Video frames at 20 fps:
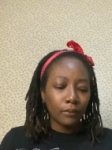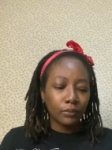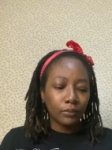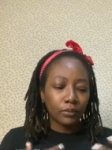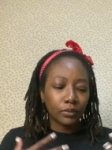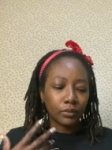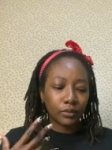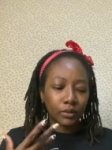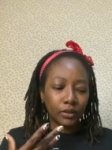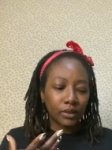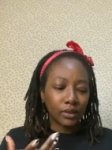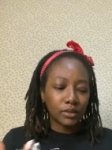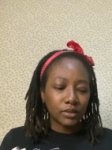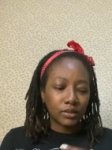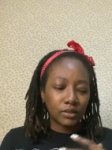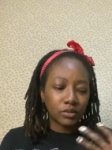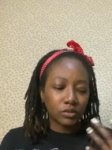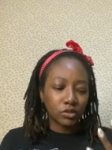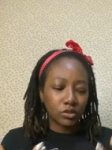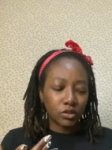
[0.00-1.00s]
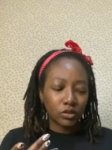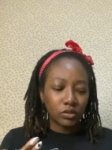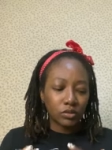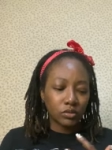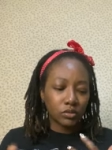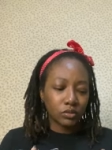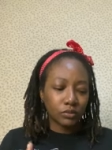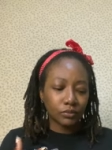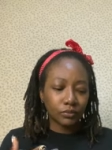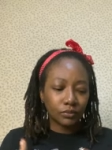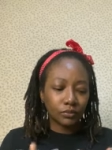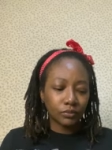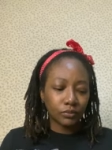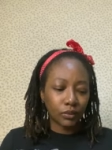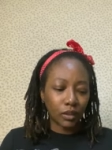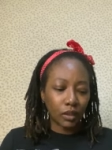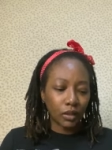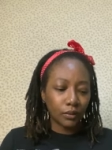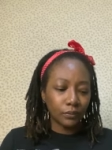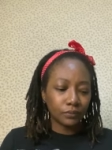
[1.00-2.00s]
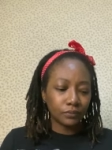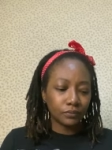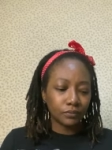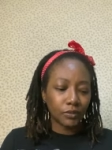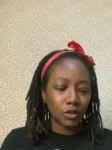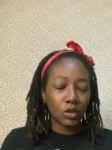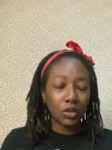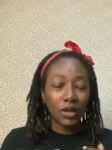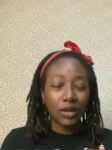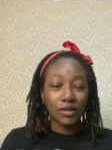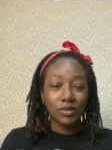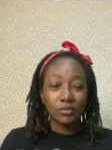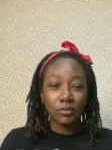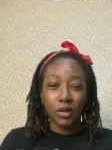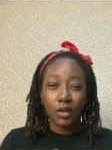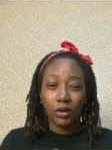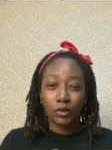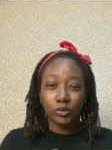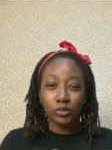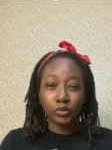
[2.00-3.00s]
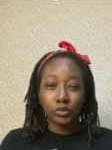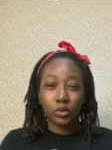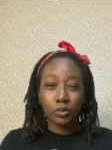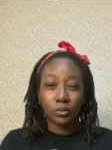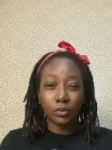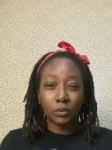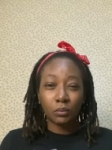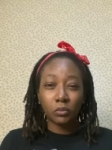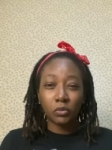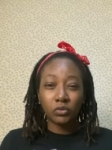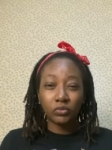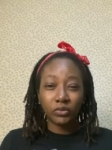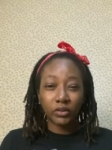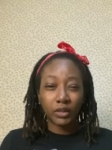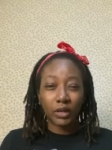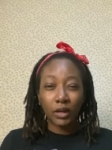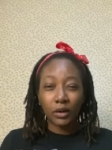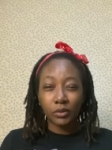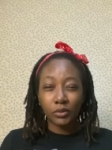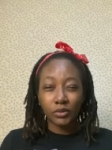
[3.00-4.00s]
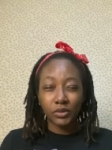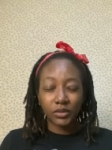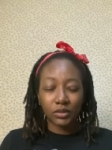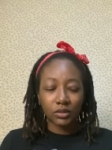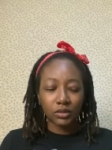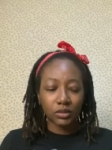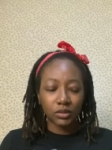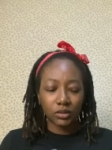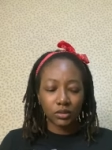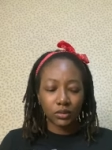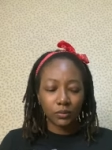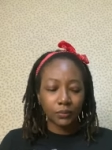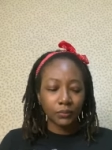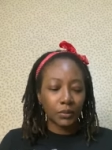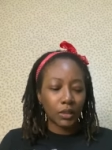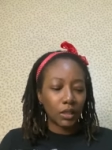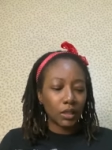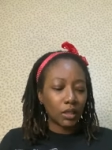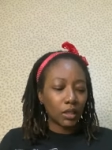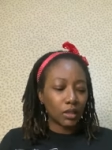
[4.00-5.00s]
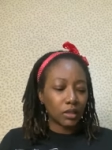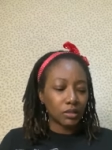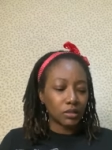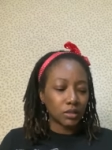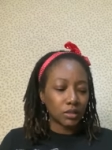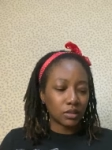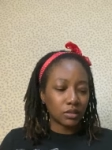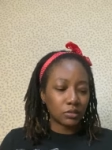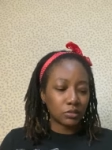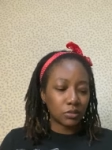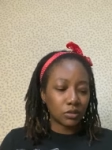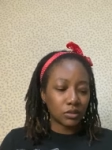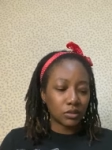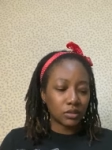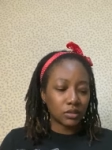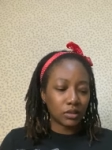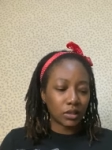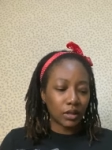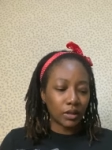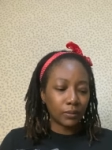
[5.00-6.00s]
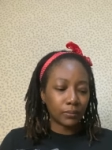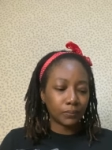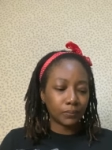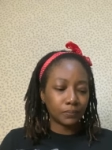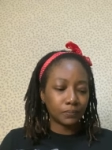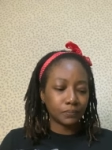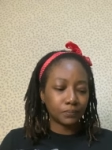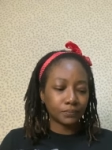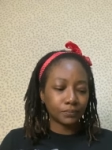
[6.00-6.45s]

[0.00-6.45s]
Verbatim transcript: But it's just, okay, you guys might also be moving houses in 6 months time.